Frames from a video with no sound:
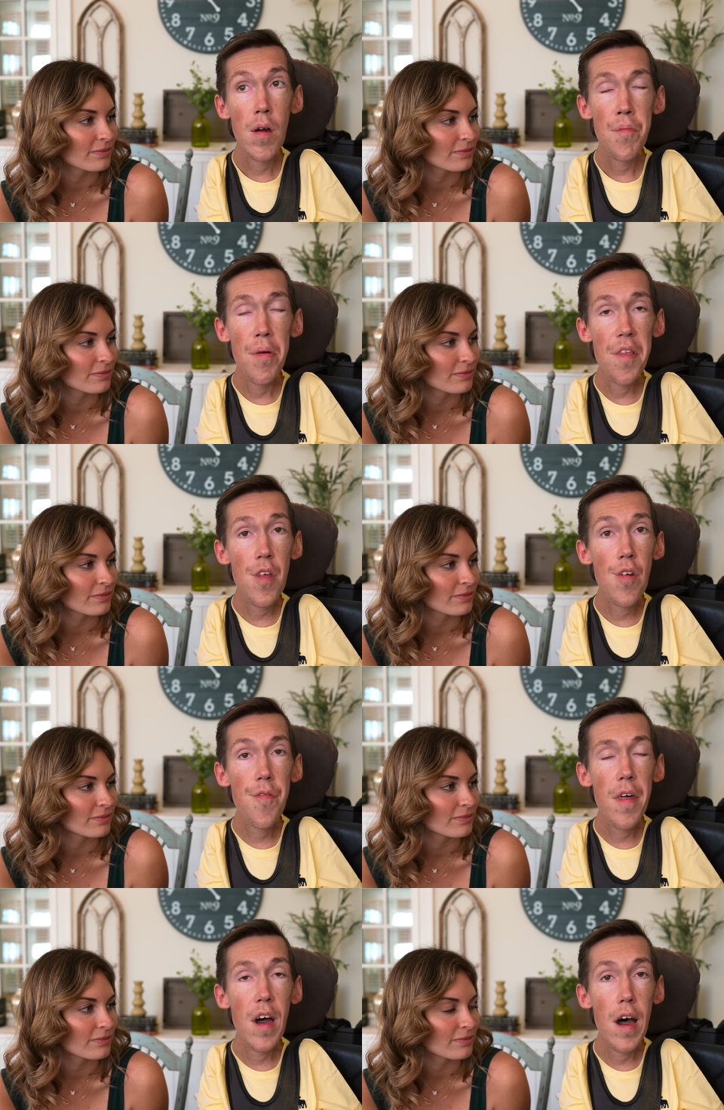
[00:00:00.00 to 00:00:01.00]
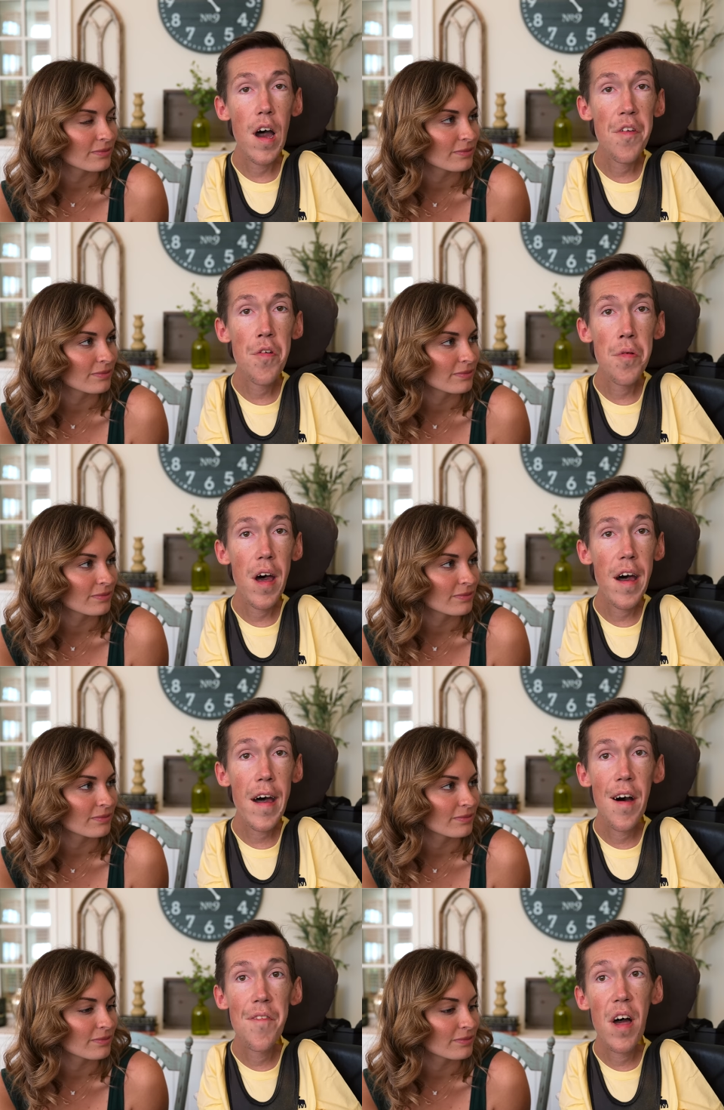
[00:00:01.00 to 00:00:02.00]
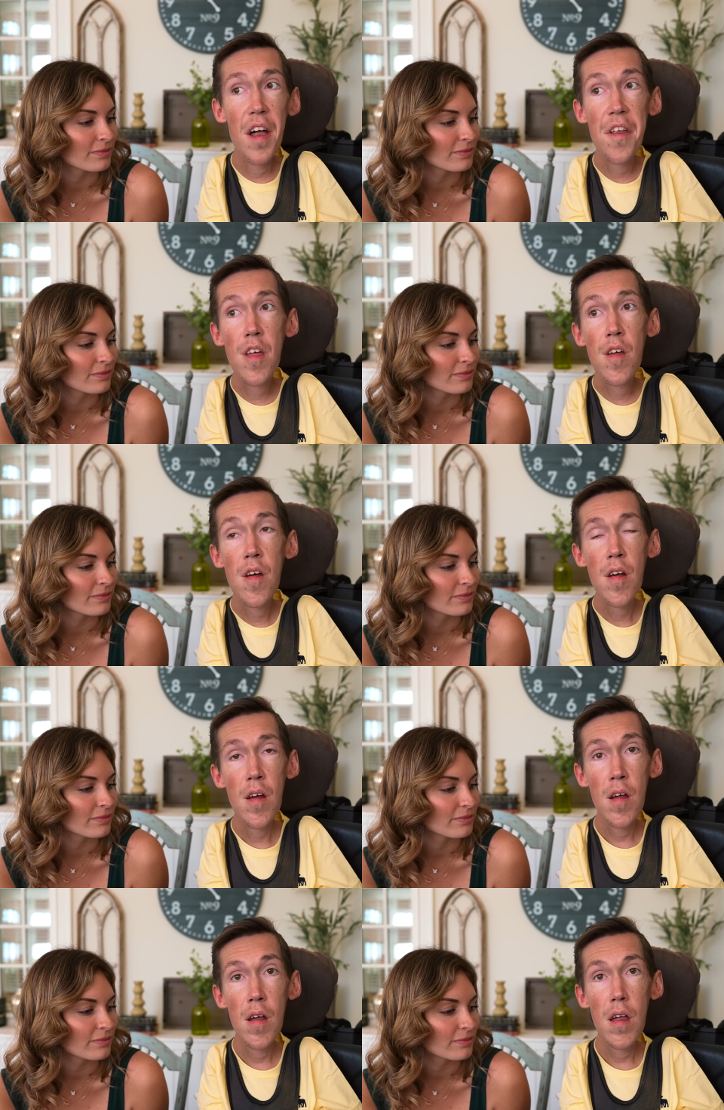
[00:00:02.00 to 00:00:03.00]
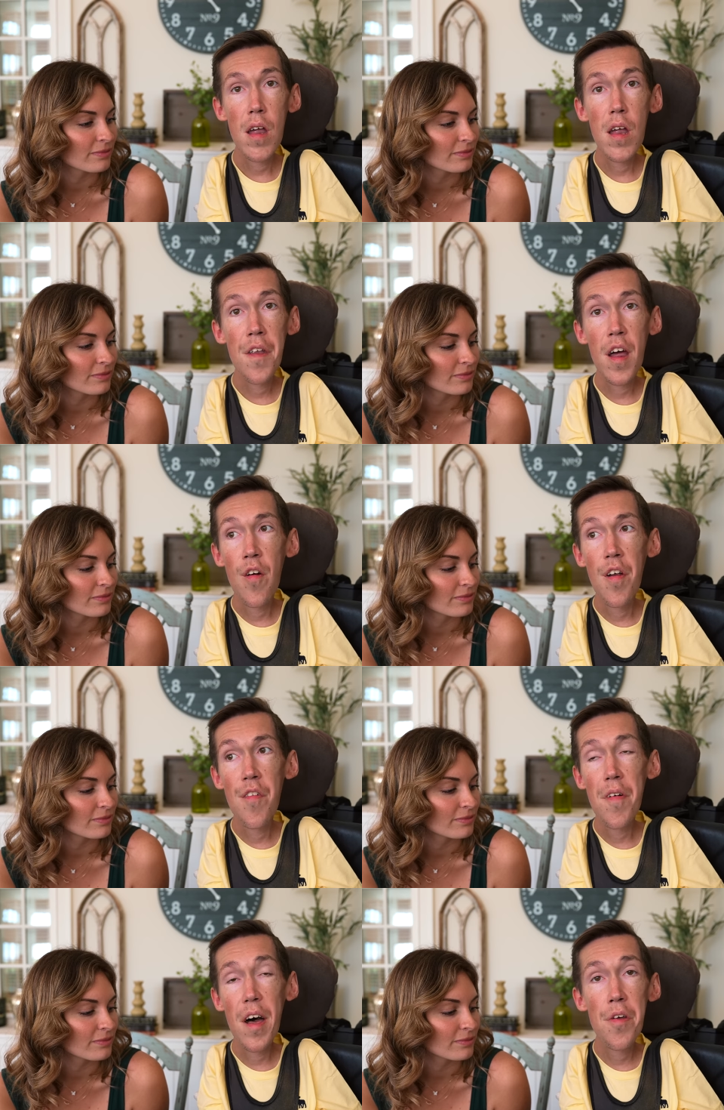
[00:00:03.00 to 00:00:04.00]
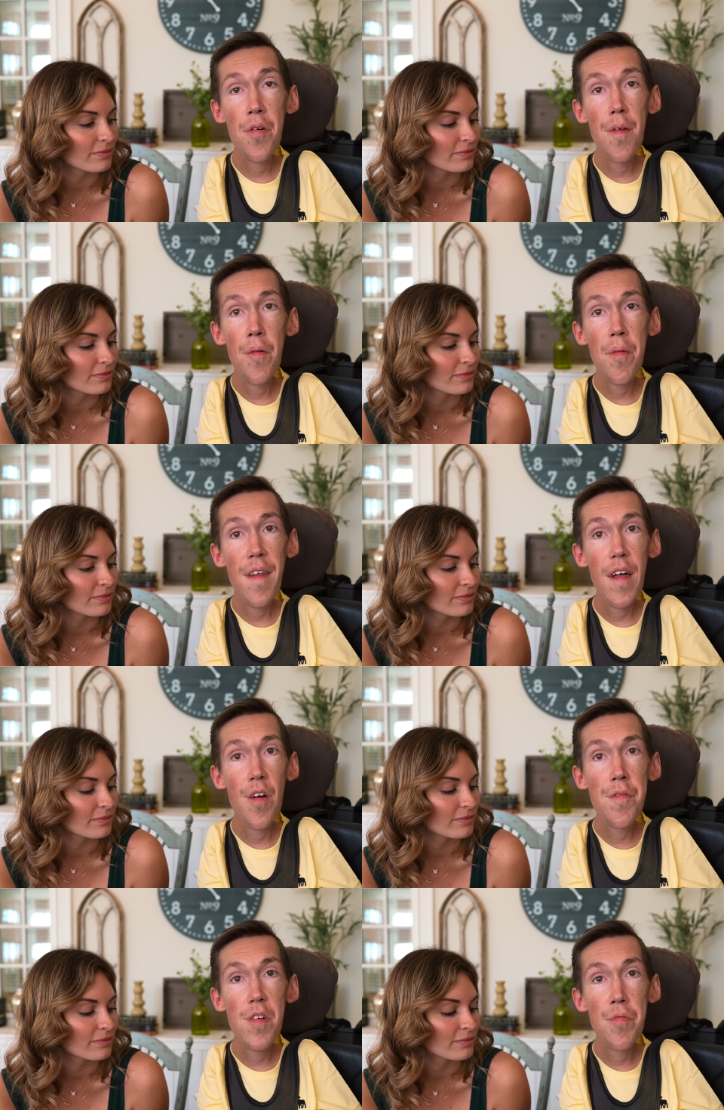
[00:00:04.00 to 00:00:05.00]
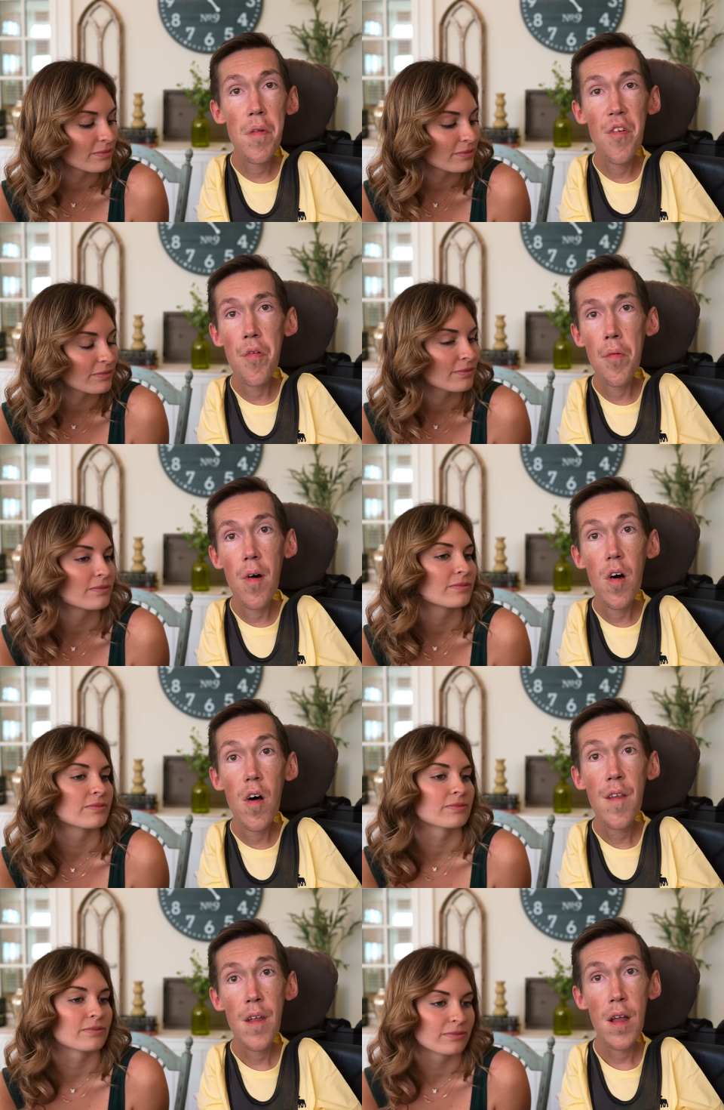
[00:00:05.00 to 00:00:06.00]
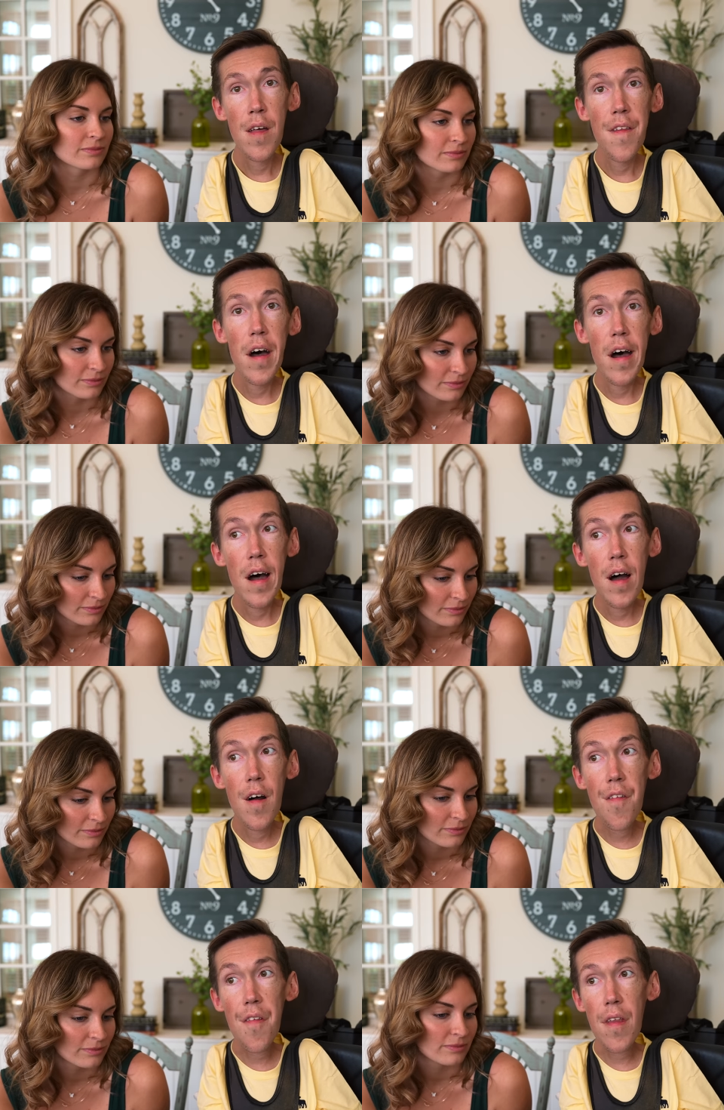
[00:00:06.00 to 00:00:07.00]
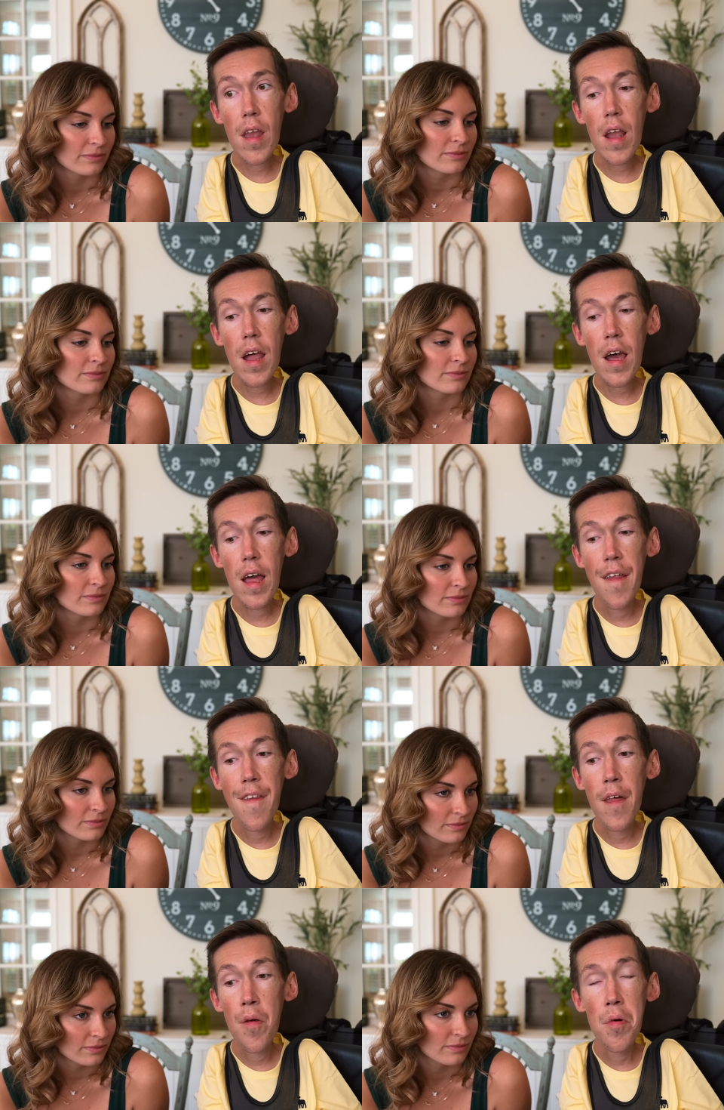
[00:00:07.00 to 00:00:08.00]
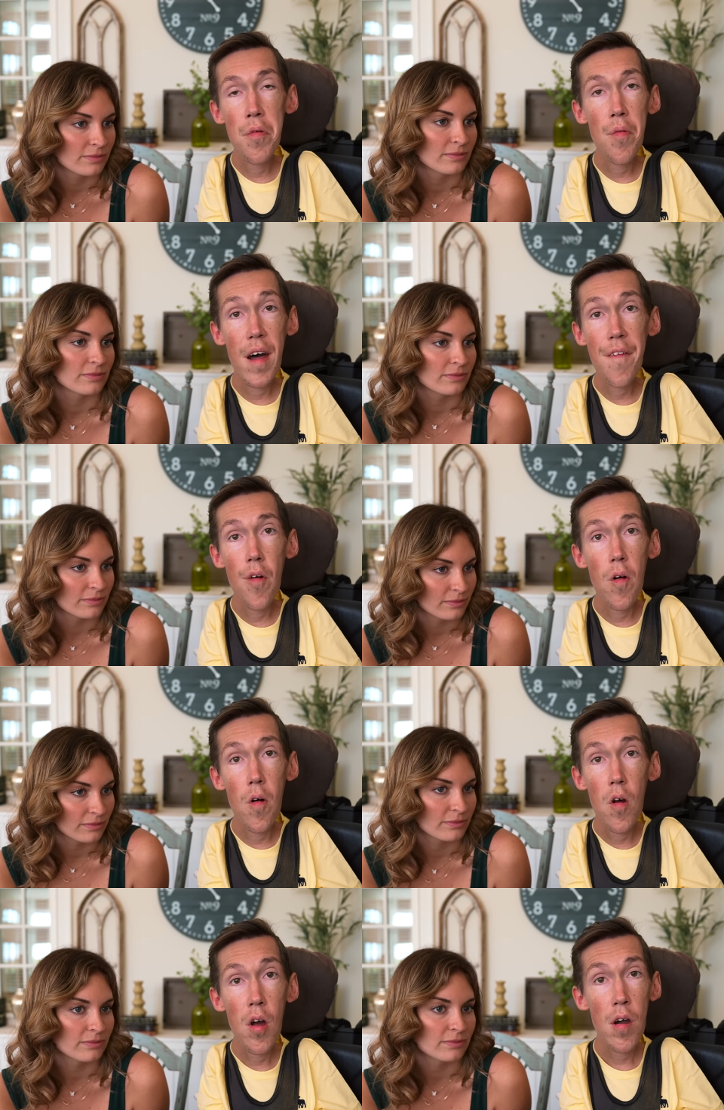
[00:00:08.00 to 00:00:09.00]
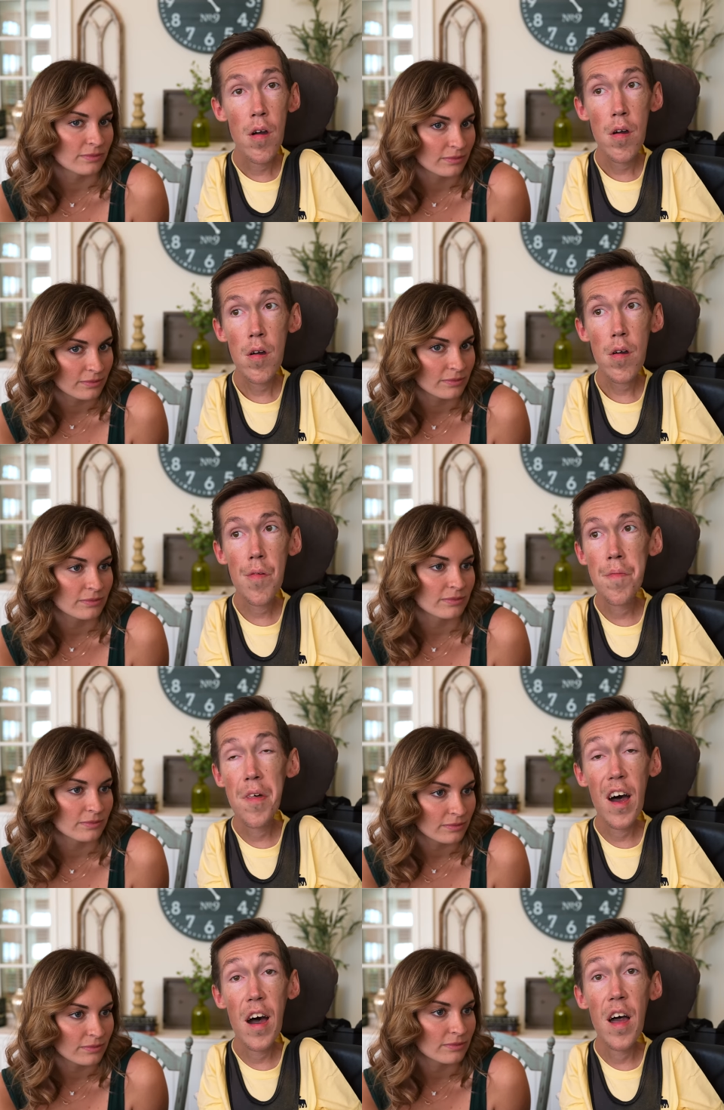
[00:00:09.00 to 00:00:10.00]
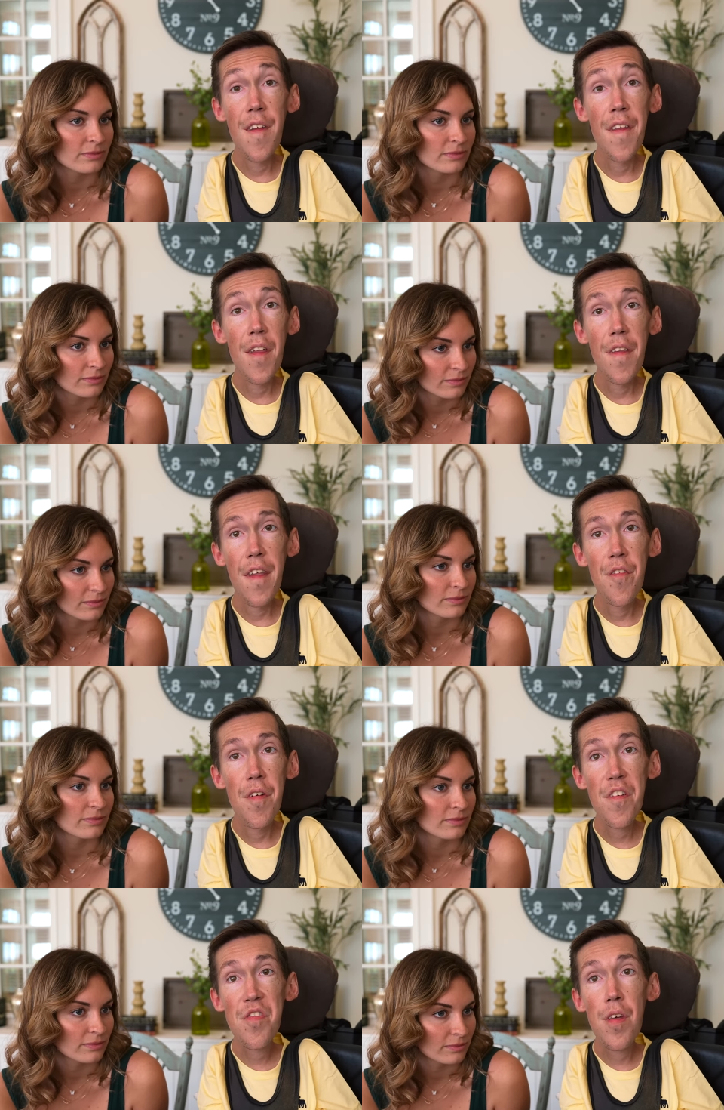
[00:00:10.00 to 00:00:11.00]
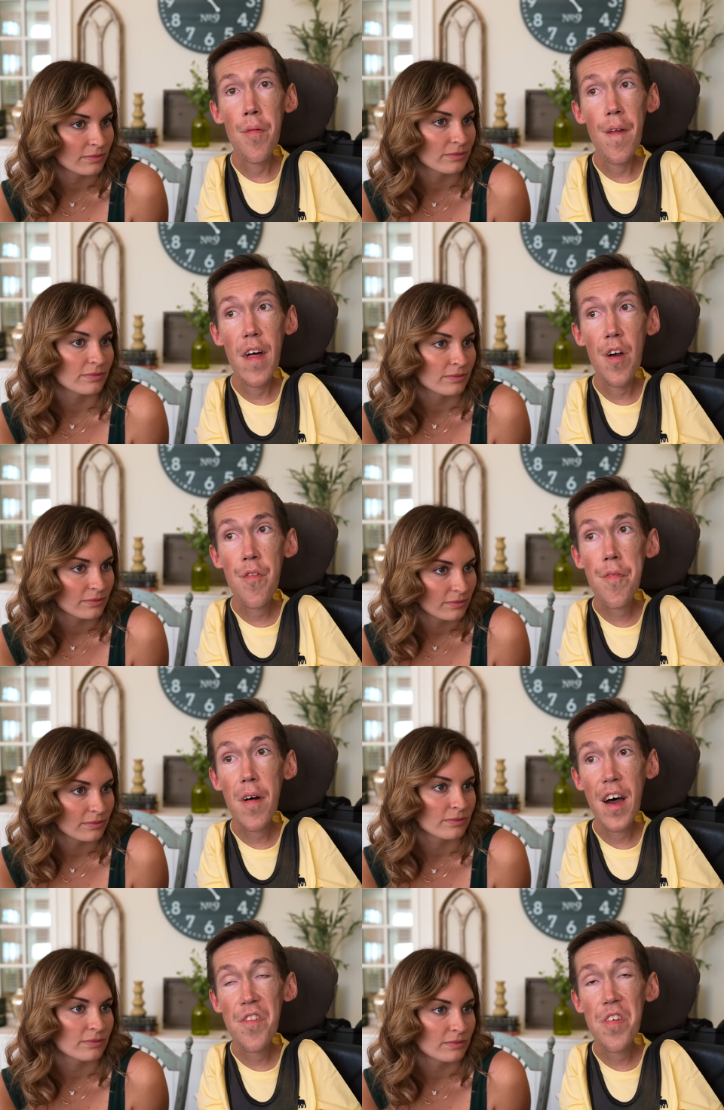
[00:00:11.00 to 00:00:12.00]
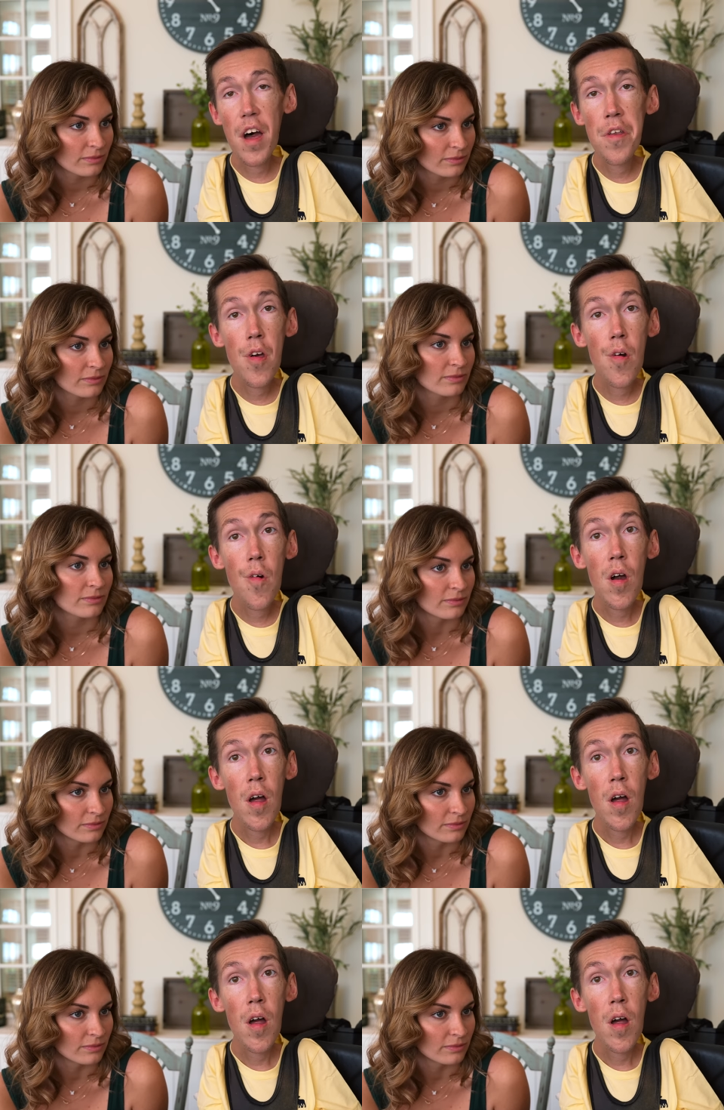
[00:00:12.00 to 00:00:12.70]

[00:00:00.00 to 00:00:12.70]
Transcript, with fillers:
Speaker 1: believe that I do not have any inherent value, that my life is miserable, that they would rather die than live a disabled life as I do.